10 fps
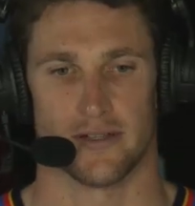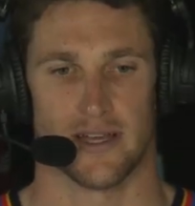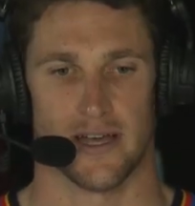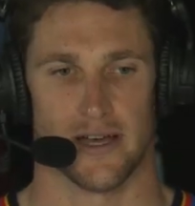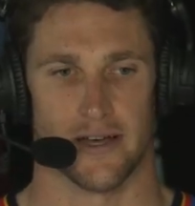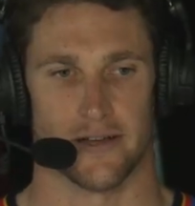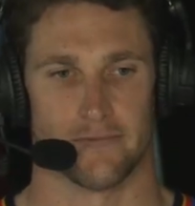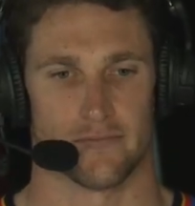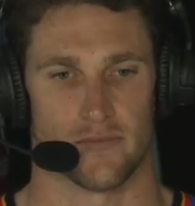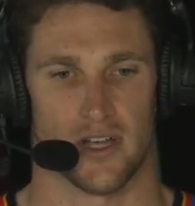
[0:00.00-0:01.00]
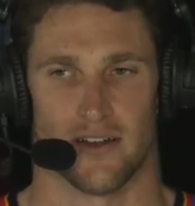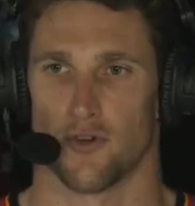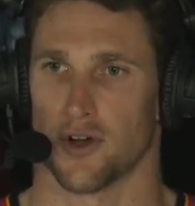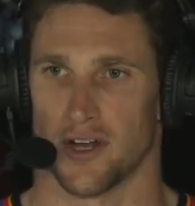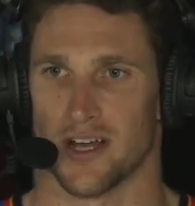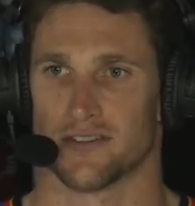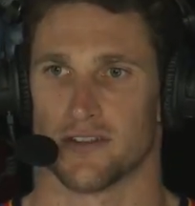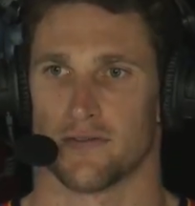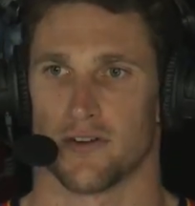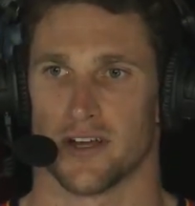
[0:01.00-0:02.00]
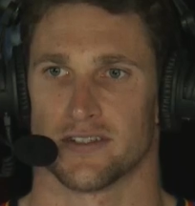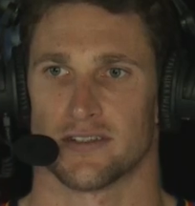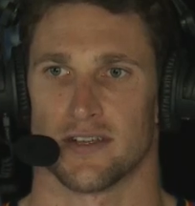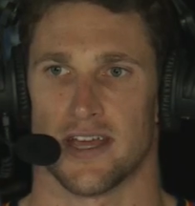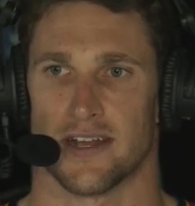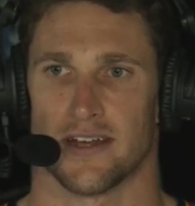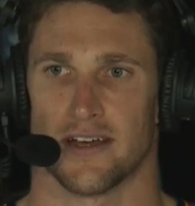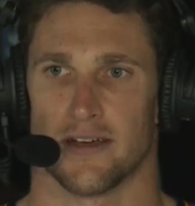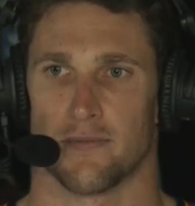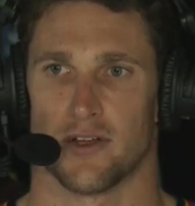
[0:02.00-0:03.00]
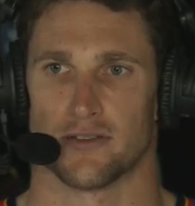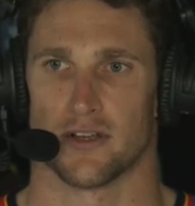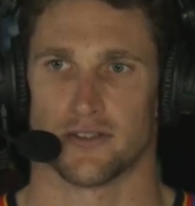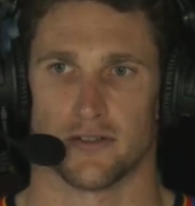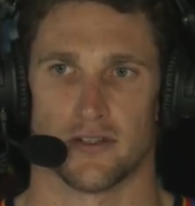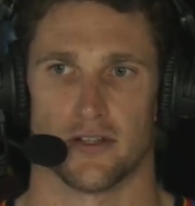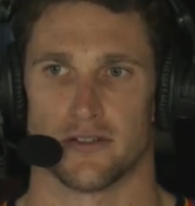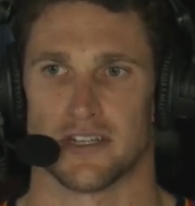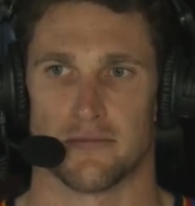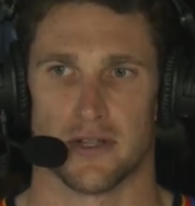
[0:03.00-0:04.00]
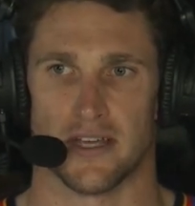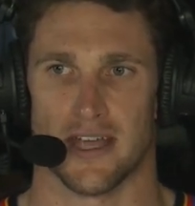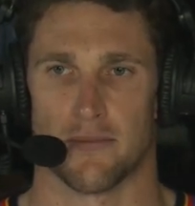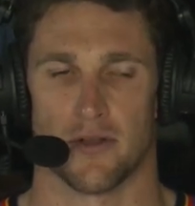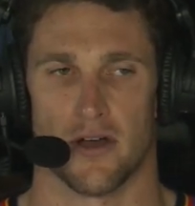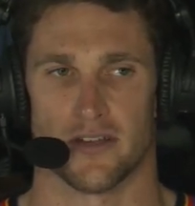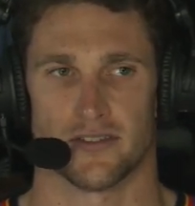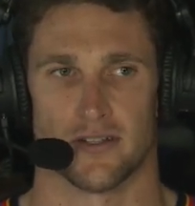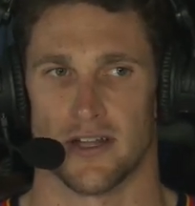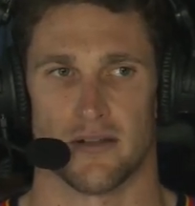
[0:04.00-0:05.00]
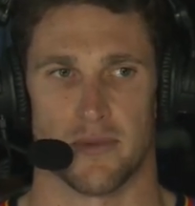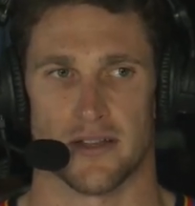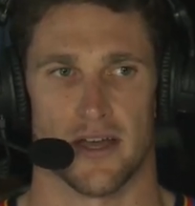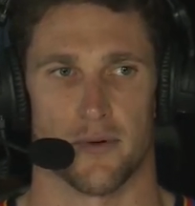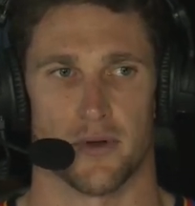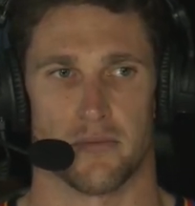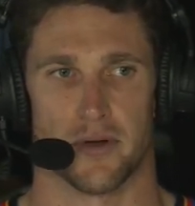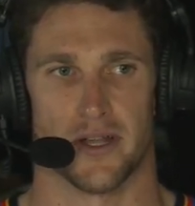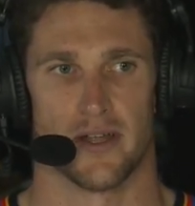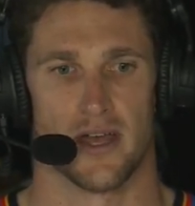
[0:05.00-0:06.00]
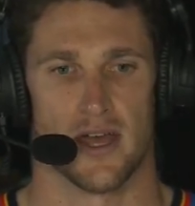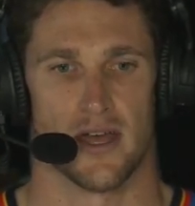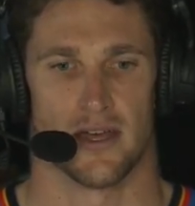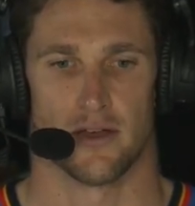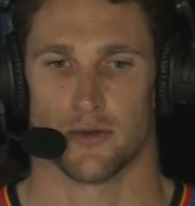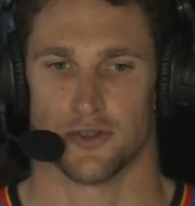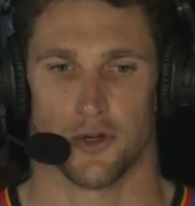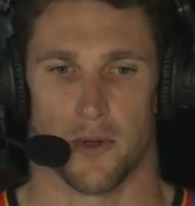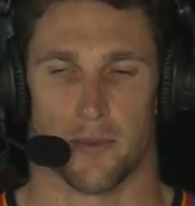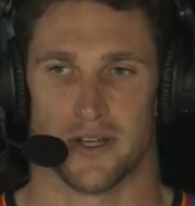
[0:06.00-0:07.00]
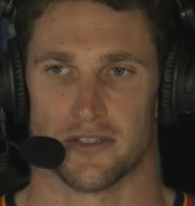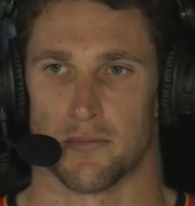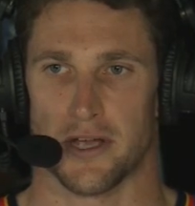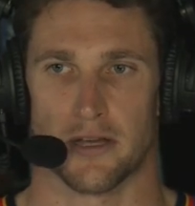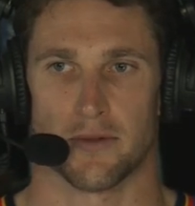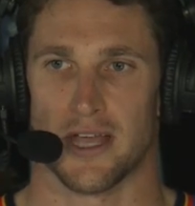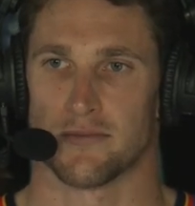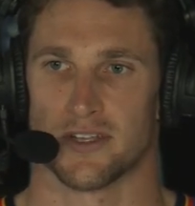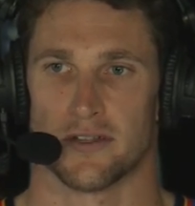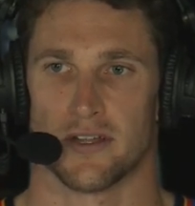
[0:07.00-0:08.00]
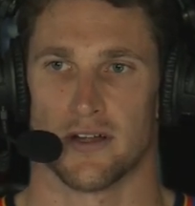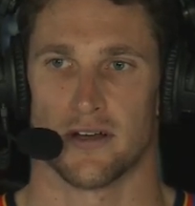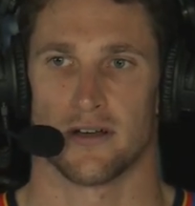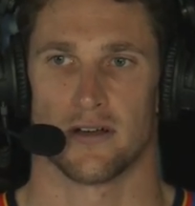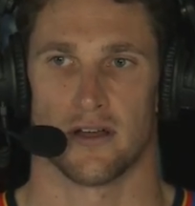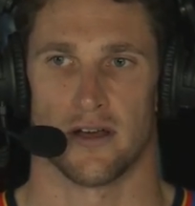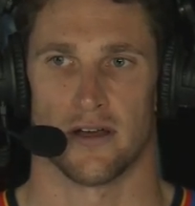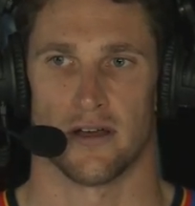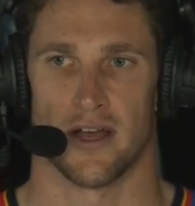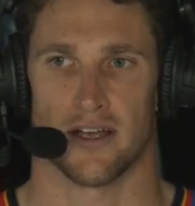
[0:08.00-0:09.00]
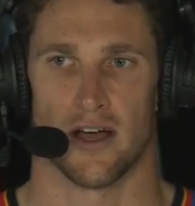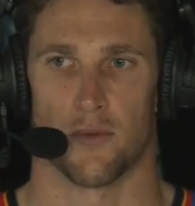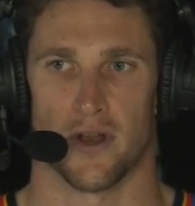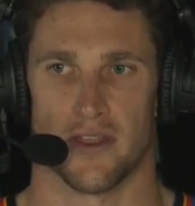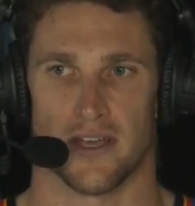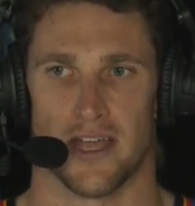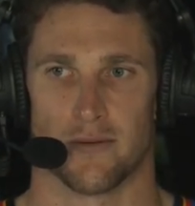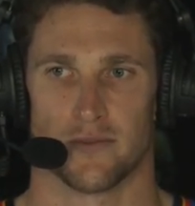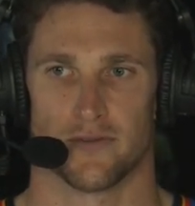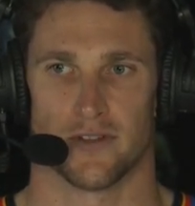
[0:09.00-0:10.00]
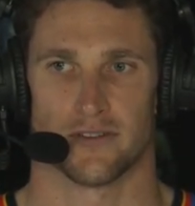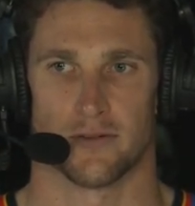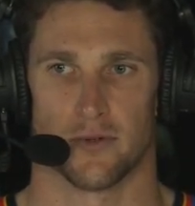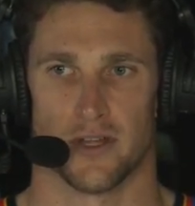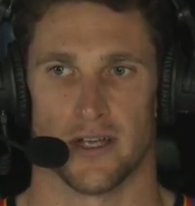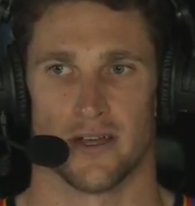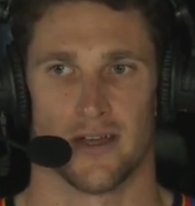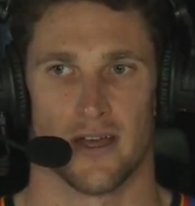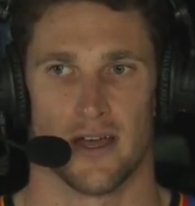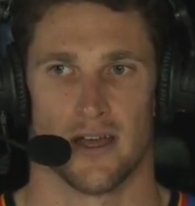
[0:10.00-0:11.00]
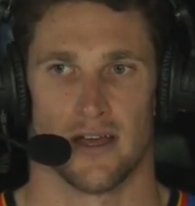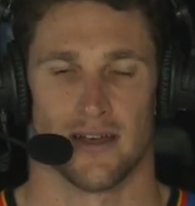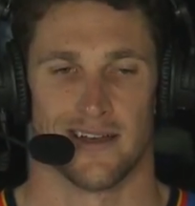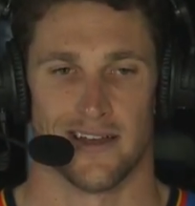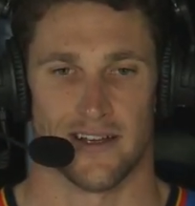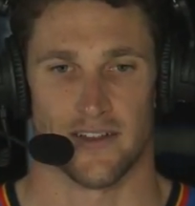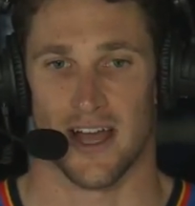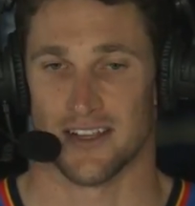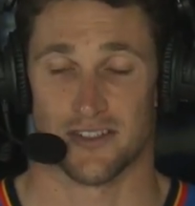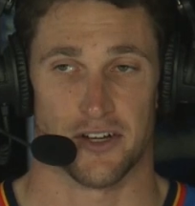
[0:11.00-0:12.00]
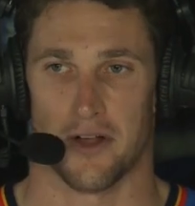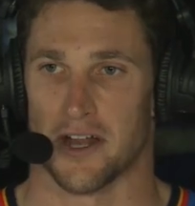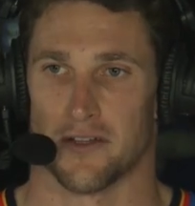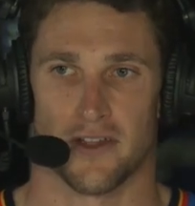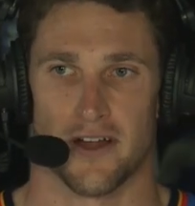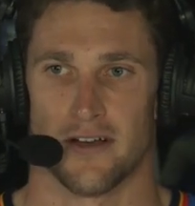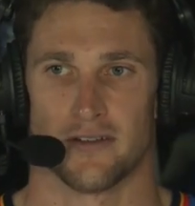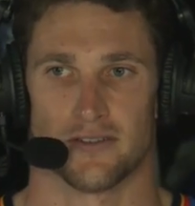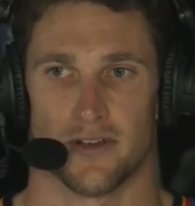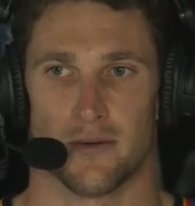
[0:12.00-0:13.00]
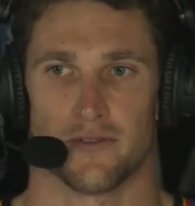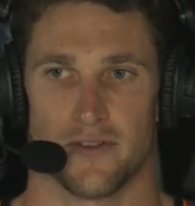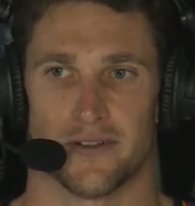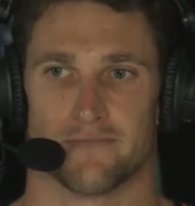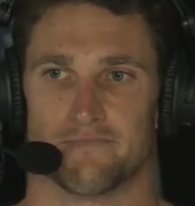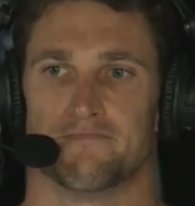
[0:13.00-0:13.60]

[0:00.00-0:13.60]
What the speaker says: kind of organized it for us, and there was also a little team mini camp in Austin. I didn't make that one, but it was cool. We played some pickup games out there. I caught one of the games for the Summer League. The guys did great out there, so it was fun.